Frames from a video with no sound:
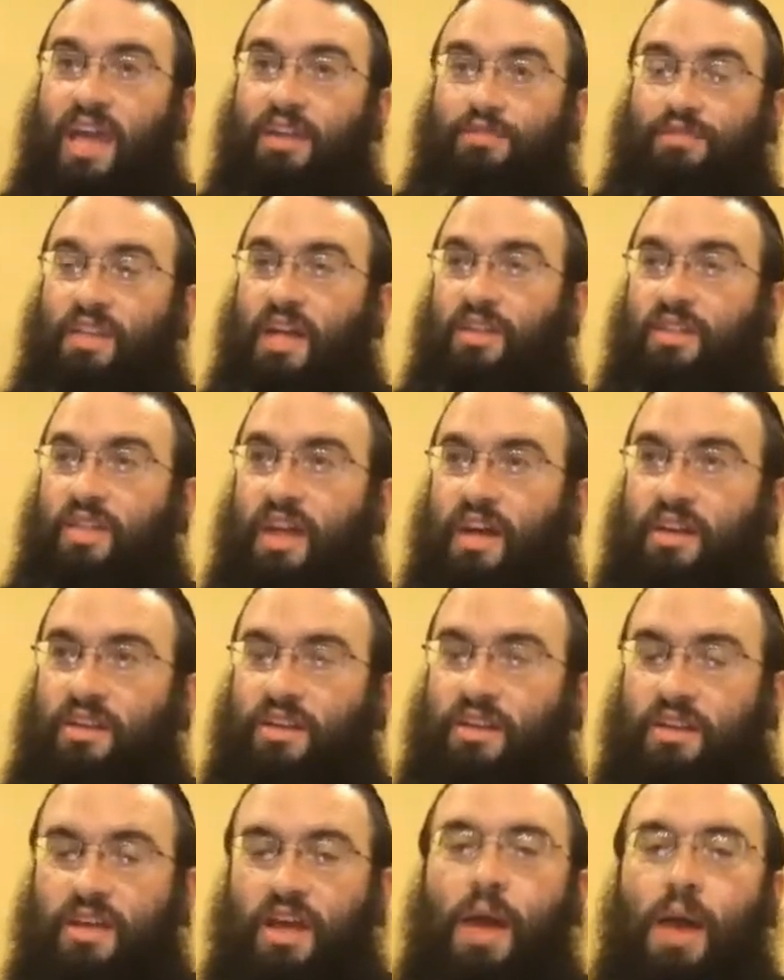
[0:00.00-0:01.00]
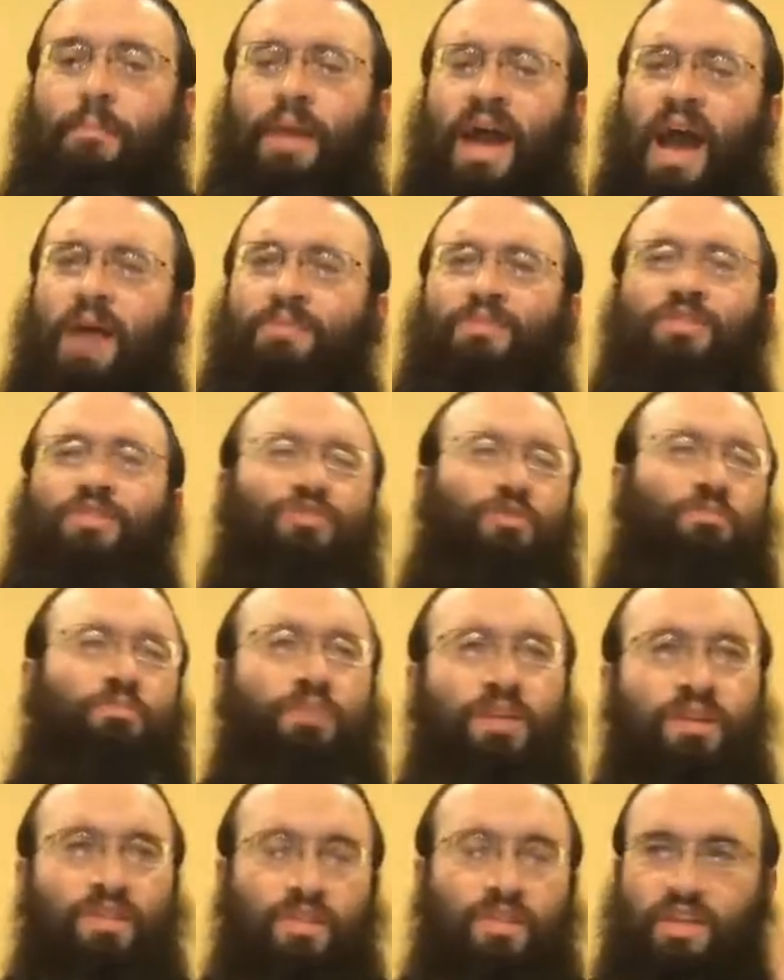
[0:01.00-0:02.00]
And if not that, my obstacles
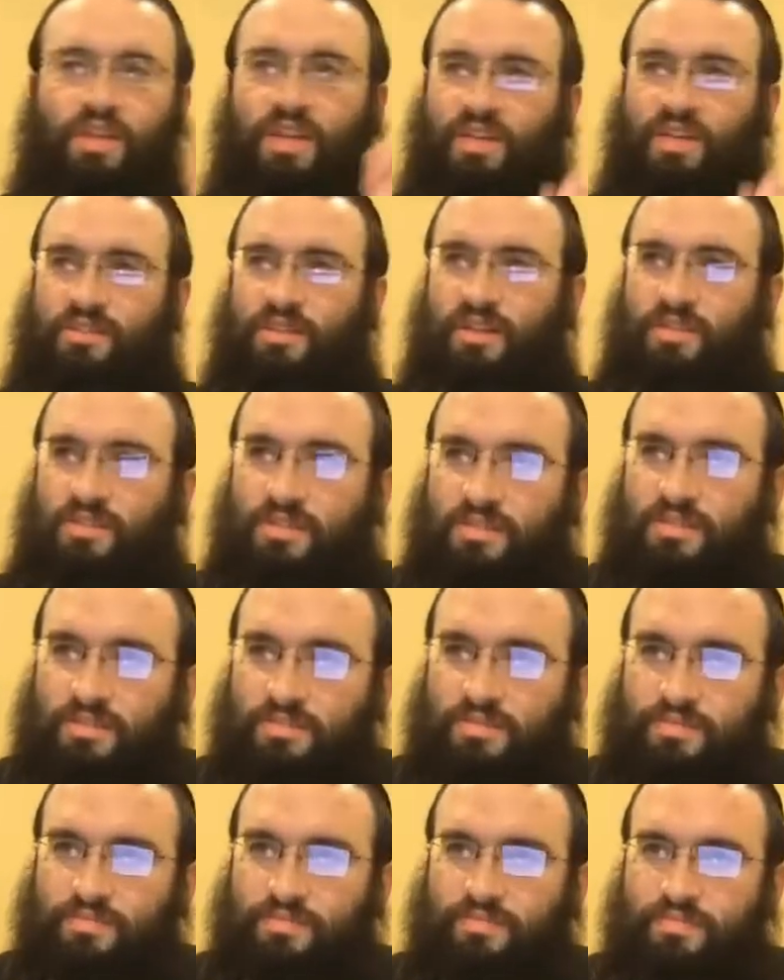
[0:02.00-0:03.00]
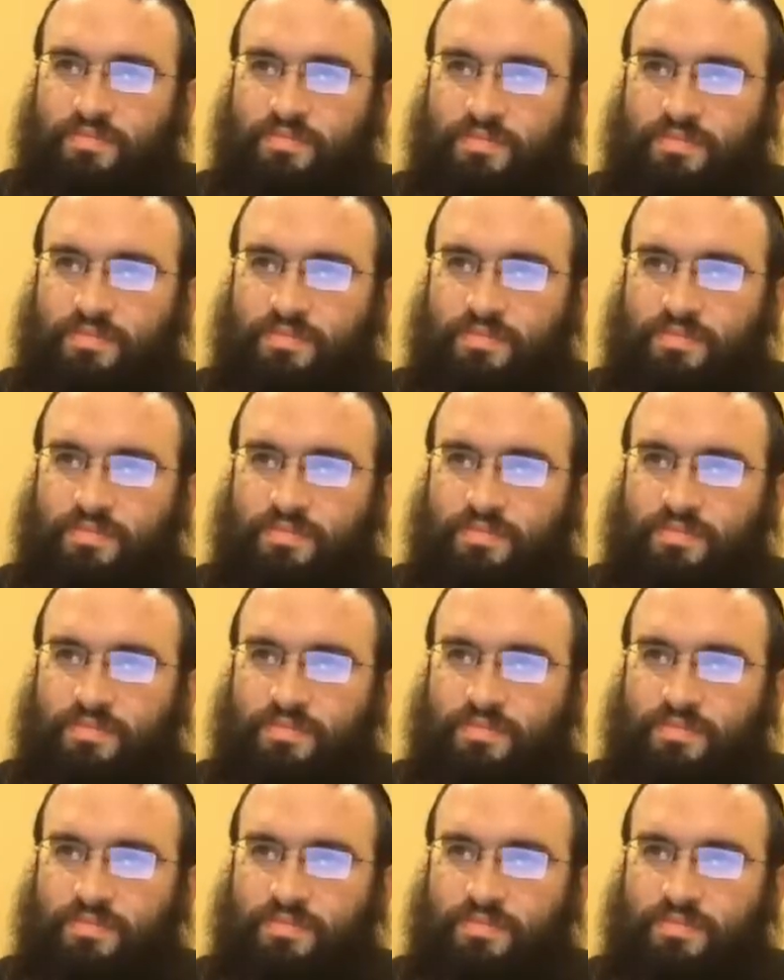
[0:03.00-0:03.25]
are bigger than the next guy's.